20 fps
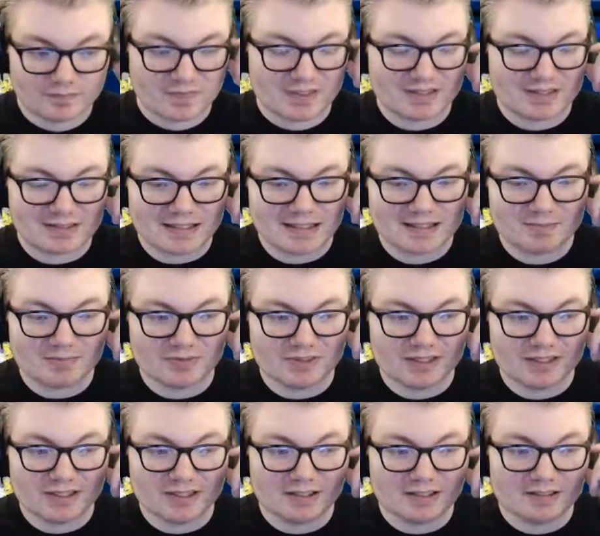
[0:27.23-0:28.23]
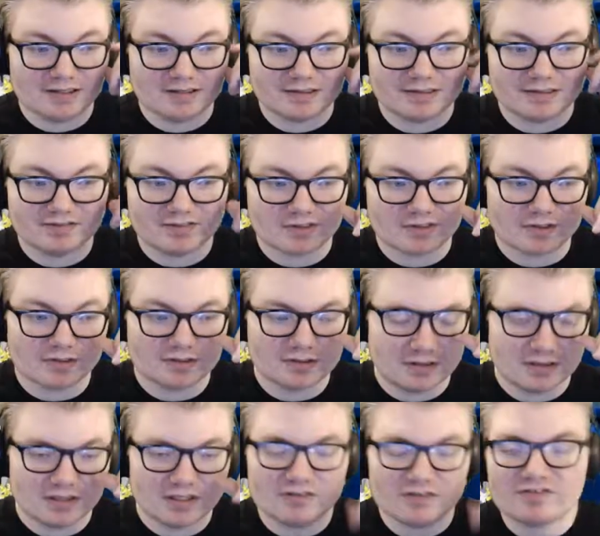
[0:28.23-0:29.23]
because that's plenty difficult
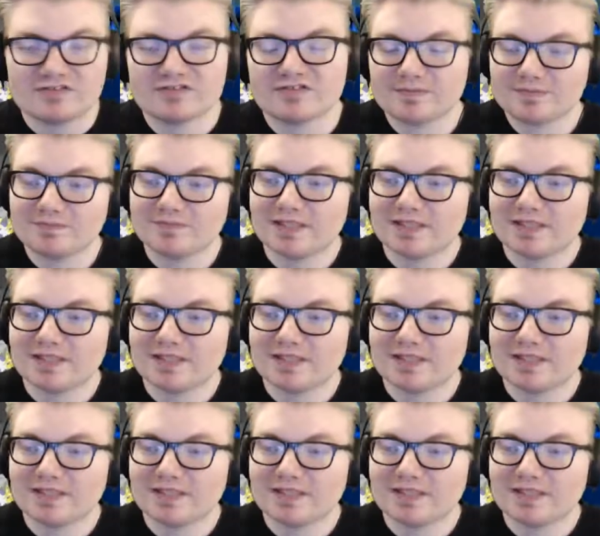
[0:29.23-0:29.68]
enough.